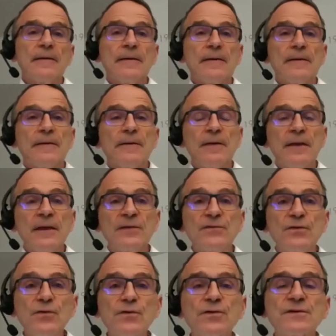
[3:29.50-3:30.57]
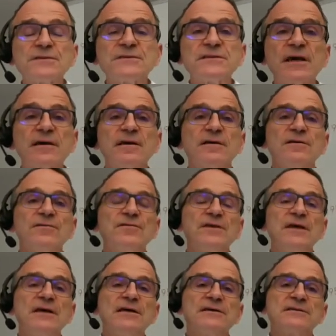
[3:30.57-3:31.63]
Uh, in two consecutive
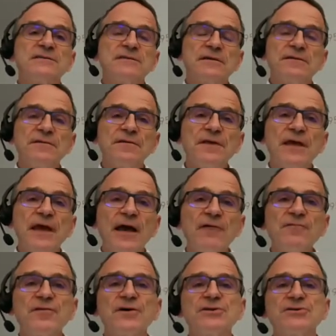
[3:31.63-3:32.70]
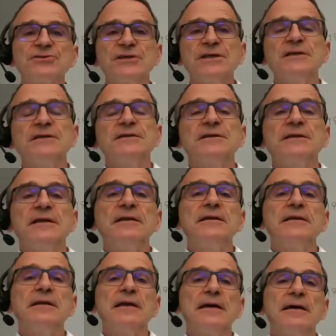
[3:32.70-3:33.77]
years, the average yield in
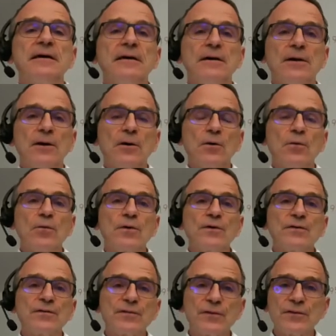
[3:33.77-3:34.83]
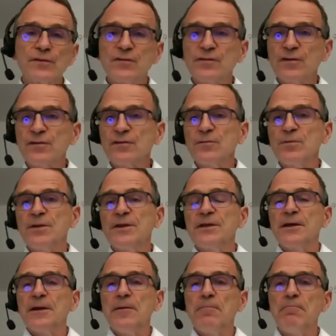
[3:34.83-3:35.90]
India was
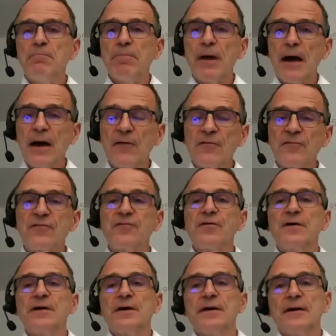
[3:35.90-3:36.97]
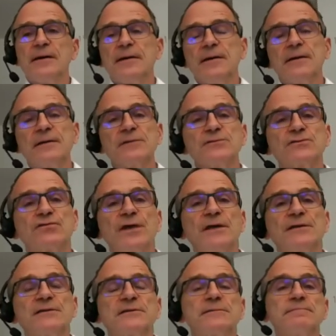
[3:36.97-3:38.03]
considerably above
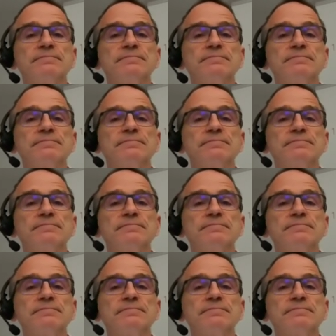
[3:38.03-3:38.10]
trend.